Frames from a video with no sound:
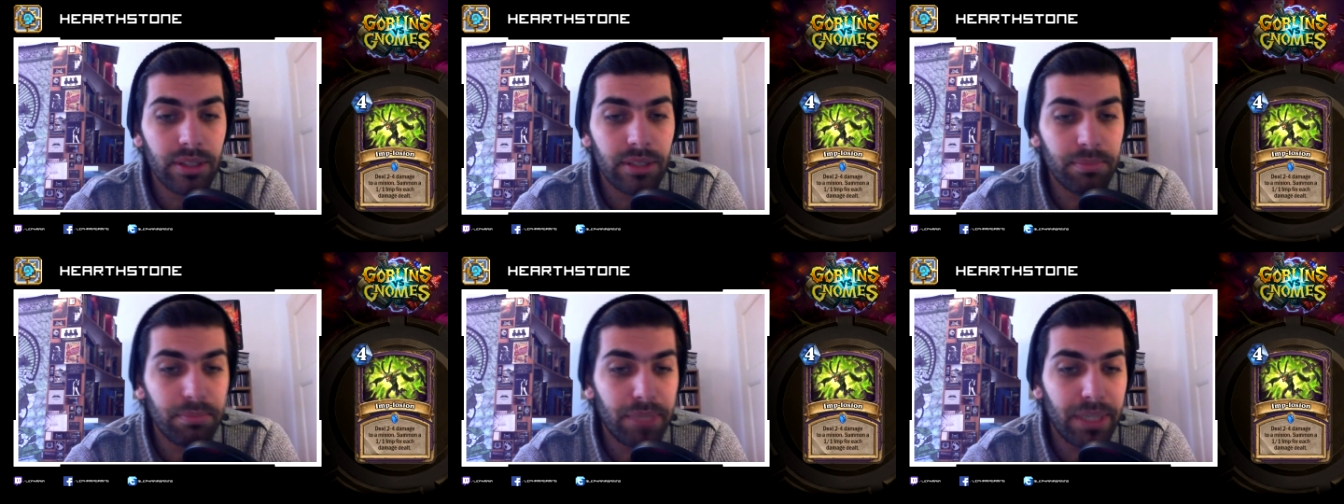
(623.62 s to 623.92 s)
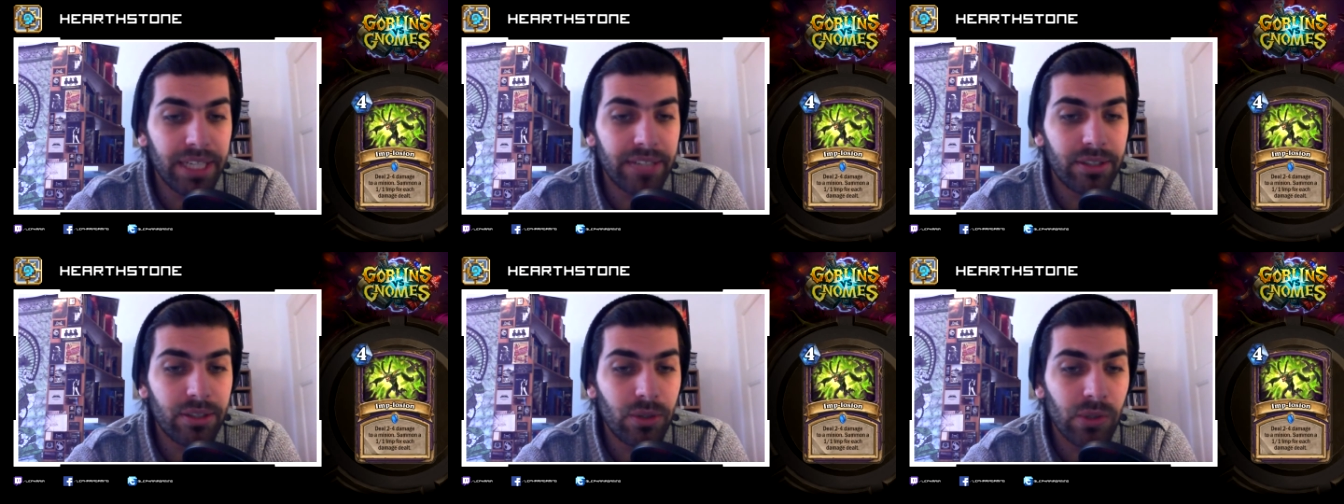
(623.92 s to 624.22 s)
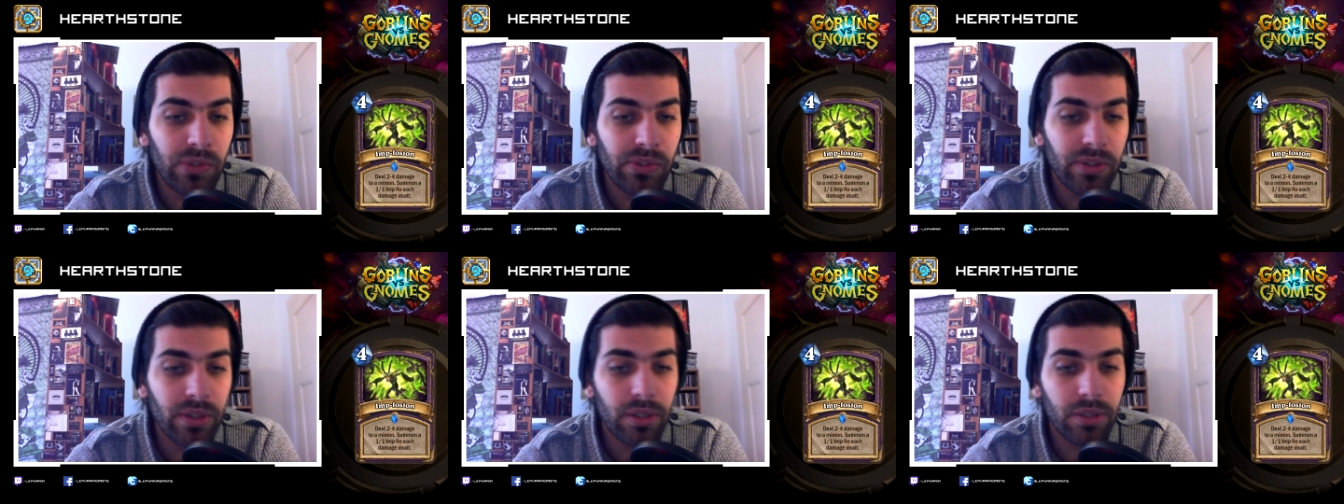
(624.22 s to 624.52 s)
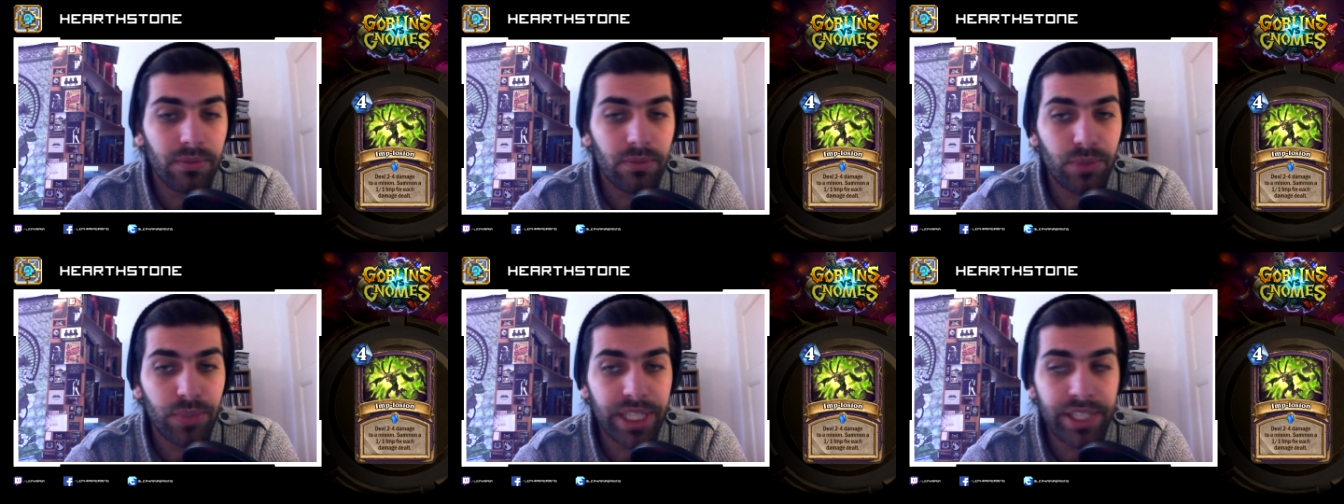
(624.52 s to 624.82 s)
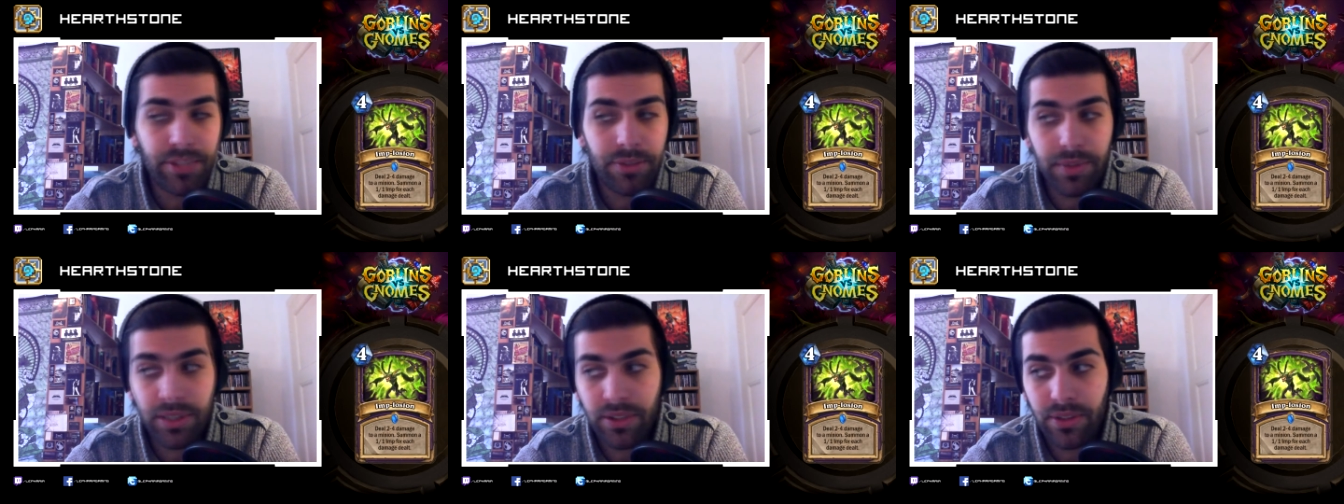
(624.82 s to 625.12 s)
Might cause a lot of
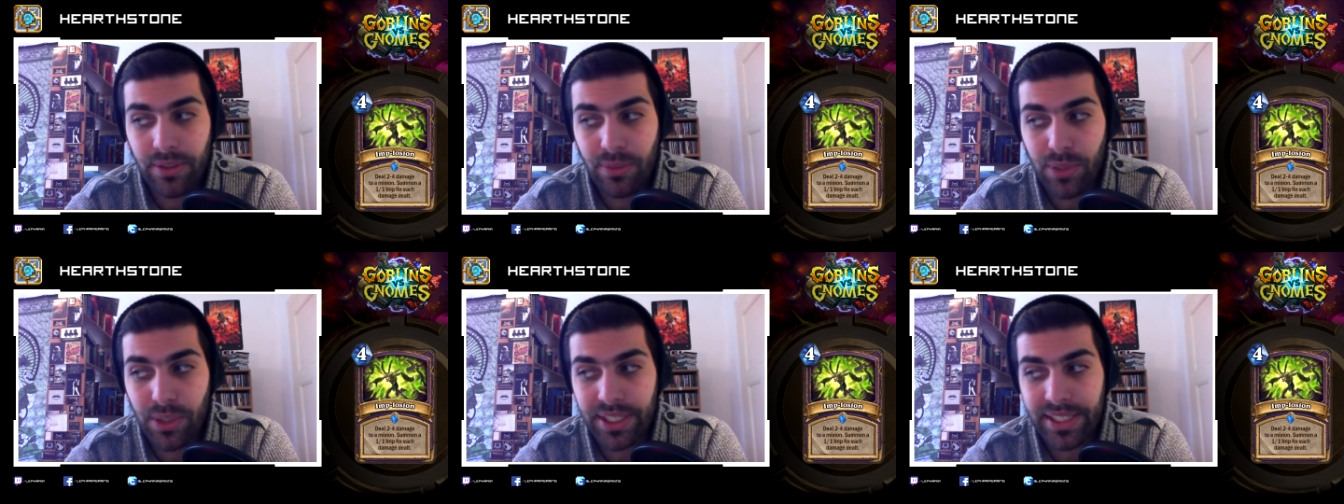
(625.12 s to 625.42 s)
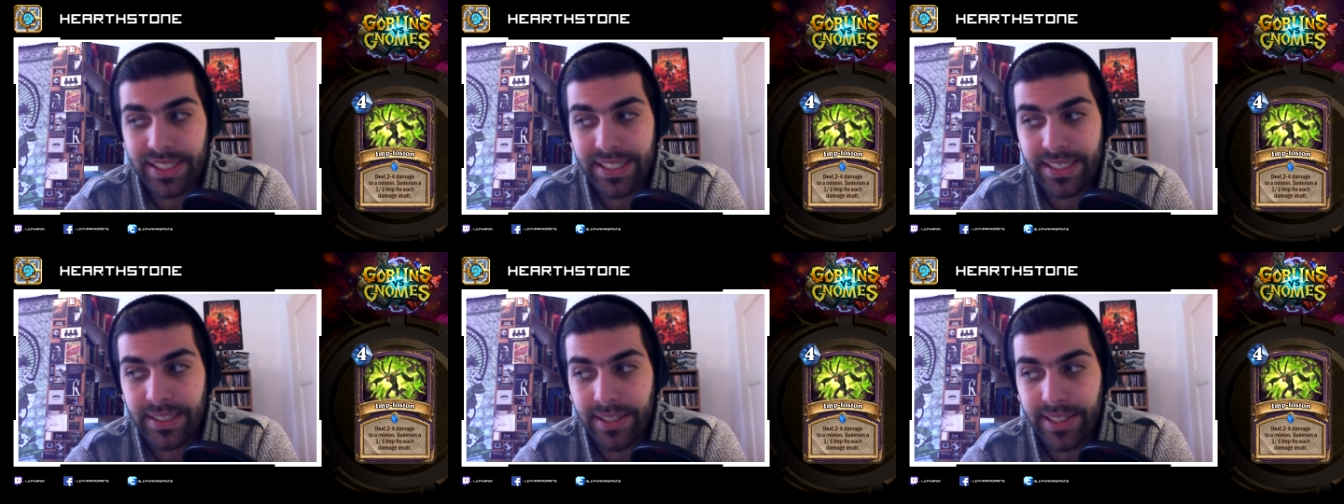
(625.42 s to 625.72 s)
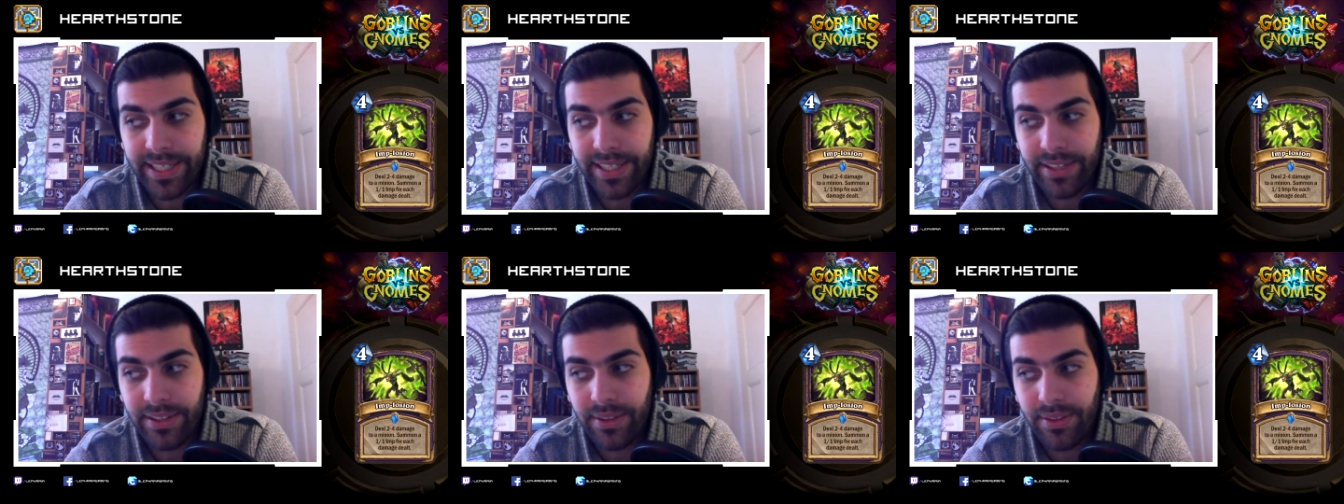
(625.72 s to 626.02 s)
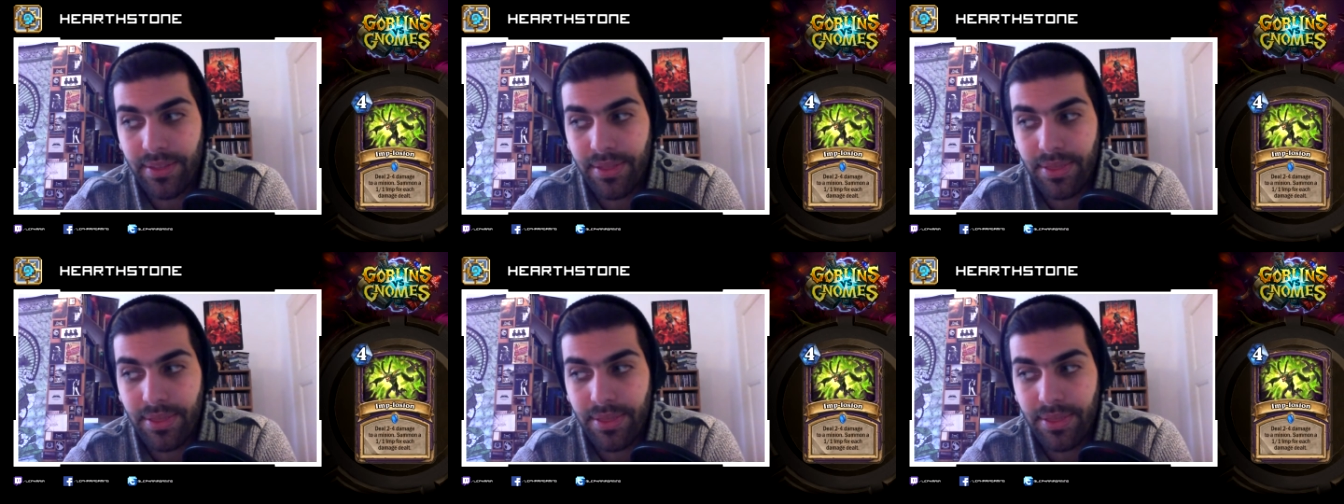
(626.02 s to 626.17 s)
rage because you want to kill a